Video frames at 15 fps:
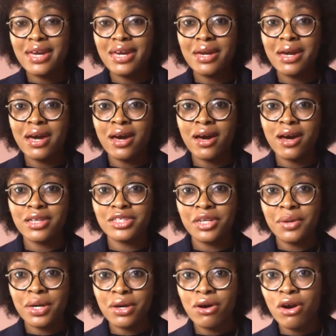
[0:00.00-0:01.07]

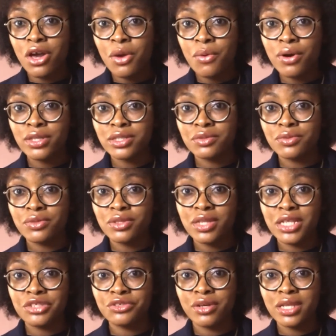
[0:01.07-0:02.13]
Jheri Curl was
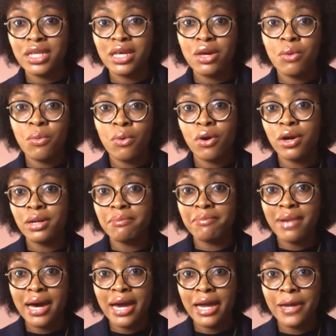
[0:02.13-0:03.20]
literally worn
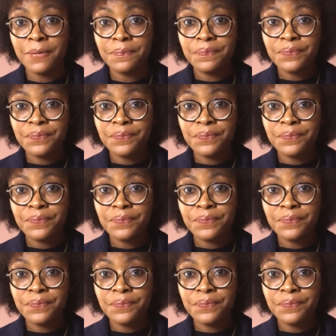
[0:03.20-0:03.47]
by